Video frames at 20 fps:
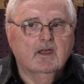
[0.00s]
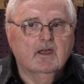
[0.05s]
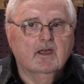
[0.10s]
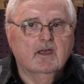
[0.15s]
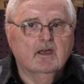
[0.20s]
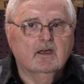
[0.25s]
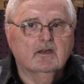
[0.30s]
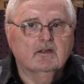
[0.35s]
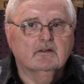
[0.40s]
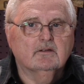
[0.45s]

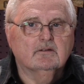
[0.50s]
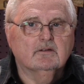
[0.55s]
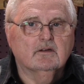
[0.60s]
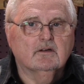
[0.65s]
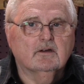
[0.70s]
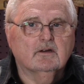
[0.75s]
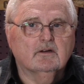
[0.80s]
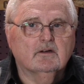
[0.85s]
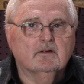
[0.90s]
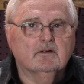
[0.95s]
And
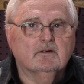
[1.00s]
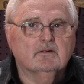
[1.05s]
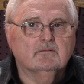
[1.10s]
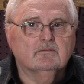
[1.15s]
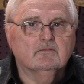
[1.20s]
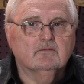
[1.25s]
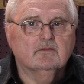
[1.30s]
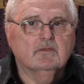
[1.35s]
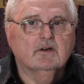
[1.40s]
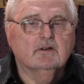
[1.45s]

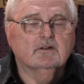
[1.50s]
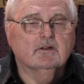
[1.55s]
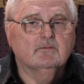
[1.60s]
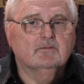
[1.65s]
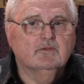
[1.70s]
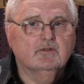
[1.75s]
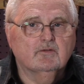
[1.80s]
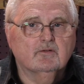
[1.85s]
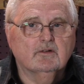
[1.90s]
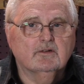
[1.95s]
an
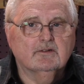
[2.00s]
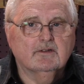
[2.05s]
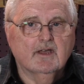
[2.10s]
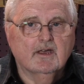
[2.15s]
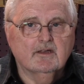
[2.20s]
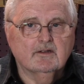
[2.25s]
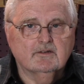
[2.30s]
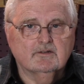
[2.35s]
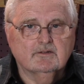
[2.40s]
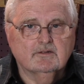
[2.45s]
obdurate
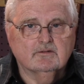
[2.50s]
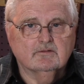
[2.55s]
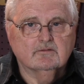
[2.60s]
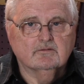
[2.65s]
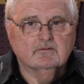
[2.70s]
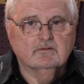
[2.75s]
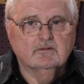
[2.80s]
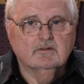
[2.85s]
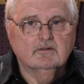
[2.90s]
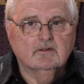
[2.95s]

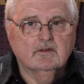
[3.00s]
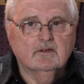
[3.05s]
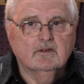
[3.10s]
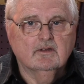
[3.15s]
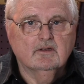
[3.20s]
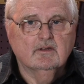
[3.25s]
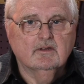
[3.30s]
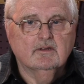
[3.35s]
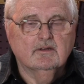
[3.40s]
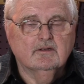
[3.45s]
attitude
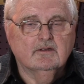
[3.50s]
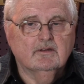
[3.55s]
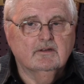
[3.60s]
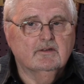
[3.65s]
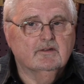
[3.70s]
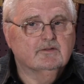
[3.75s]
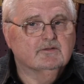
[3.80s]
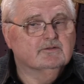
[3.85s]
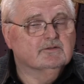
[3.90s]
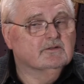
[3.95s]

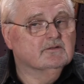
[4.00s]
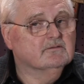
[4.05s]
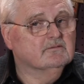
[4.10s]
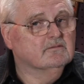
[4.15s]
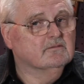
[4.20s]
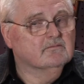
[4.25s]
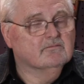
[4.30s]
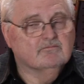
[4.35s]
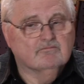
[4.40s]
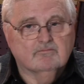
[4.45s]
is
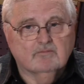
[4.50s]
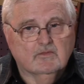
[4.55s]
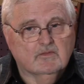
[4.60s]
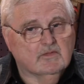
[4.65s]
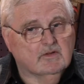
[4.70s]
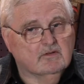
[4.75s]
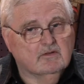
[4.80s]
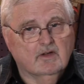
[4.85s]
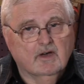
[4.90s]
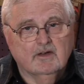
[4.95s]

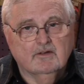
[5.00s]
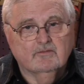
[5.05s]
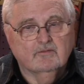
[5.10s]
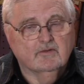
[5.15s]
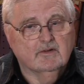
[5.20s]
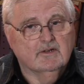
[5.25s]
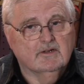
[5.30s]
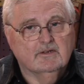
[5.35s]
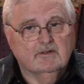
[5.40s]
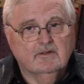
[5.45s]
not
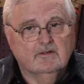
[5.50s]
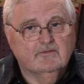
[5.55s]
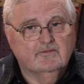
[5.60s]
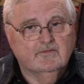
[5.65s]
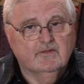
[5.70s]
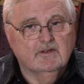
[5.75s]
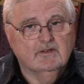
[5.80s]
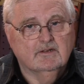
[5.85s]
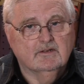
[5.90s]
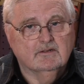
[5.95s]
really
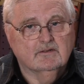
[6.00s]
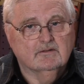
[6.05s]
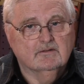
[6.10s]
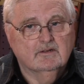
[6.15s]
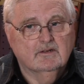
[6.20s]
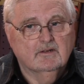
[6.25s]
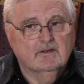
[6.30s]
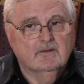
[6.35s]
fitting,